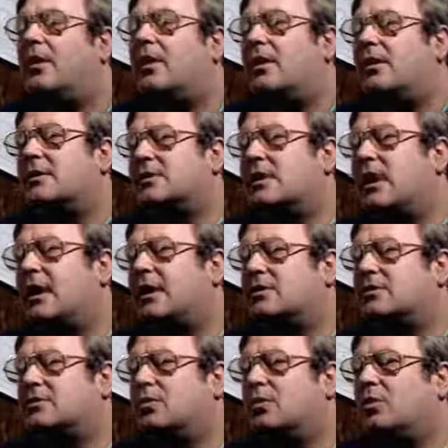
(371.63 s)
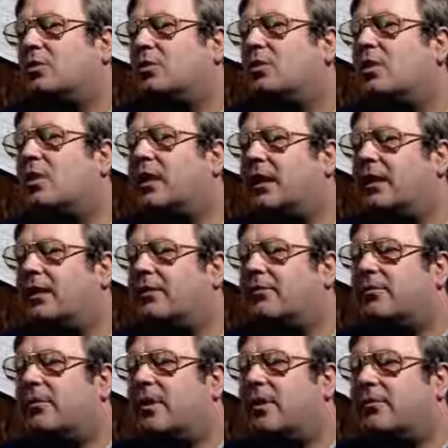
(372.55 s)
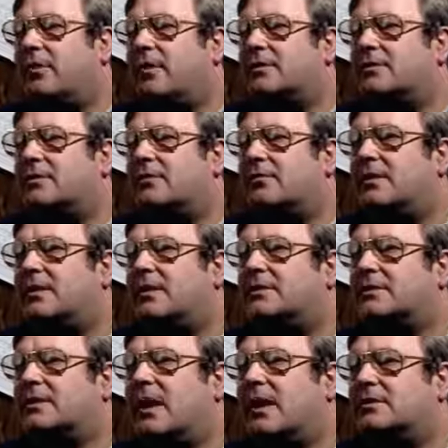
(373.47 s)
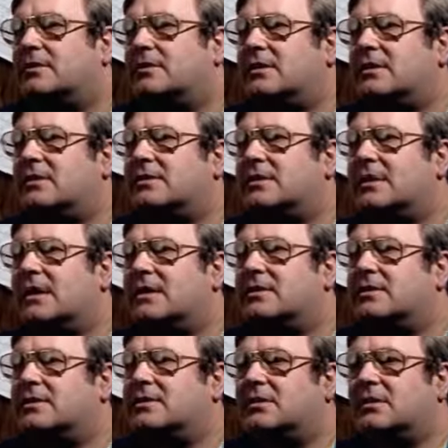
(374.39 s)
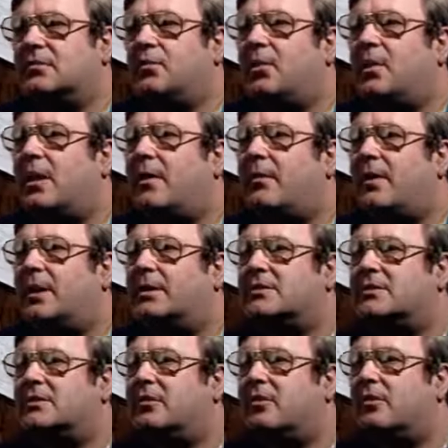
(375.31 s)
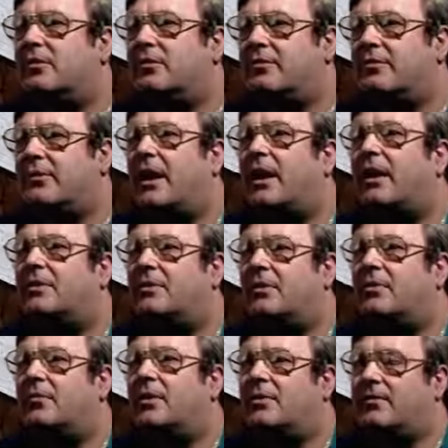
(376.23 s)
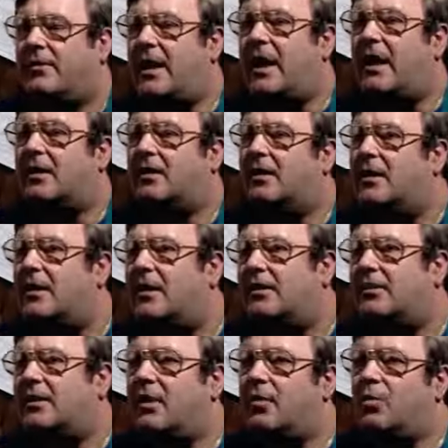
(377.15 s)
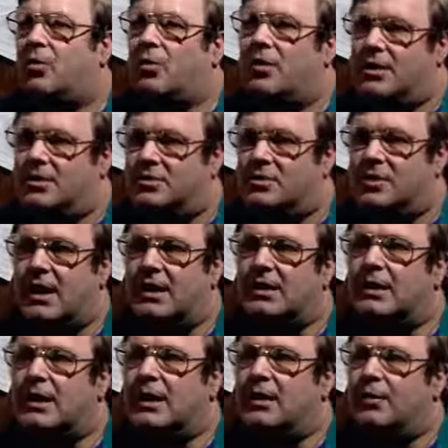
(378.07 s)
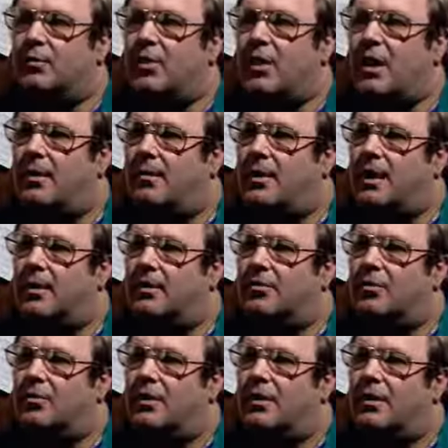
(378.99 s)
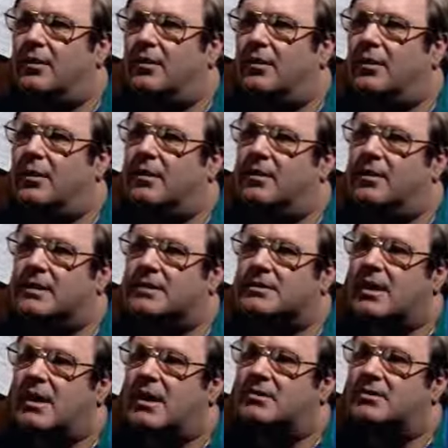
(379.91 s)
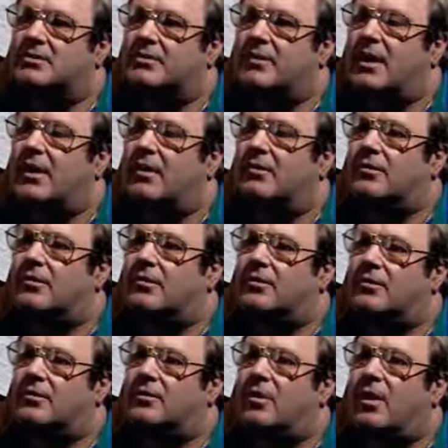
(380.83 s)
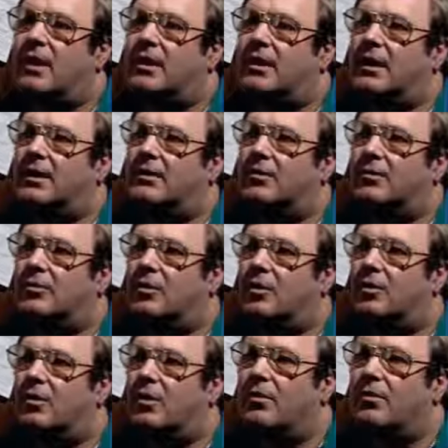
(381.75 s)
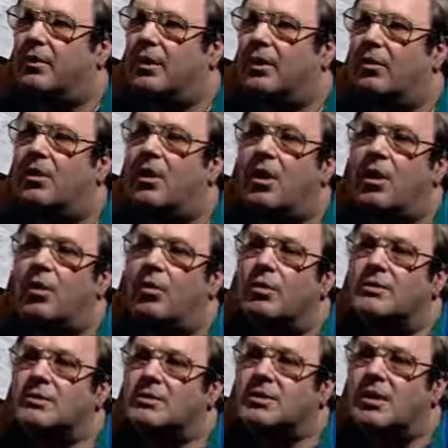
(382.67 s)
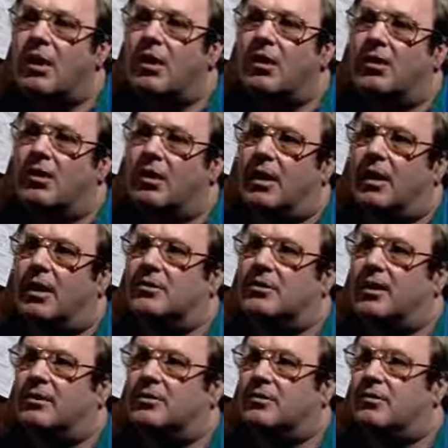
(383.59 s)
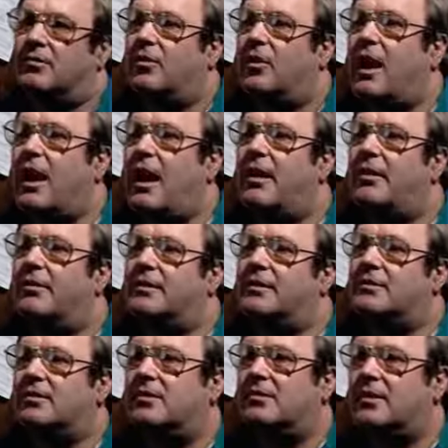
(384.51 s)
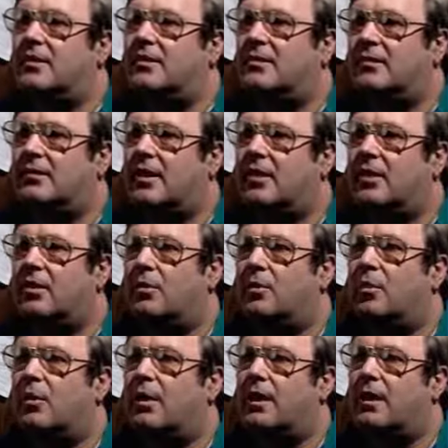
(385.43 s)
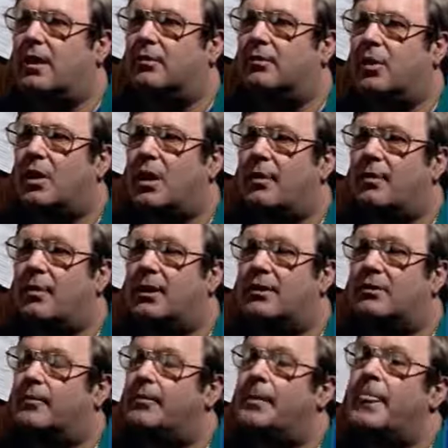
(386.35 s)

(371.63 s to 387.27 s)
scientists were looking for evidence of these kinds of diseases in primates and couldn't find them. In fact, they were injecting primates with these kinds of viruses and trying to get them to grow there, which is our contention for how these diseases end up running in primates.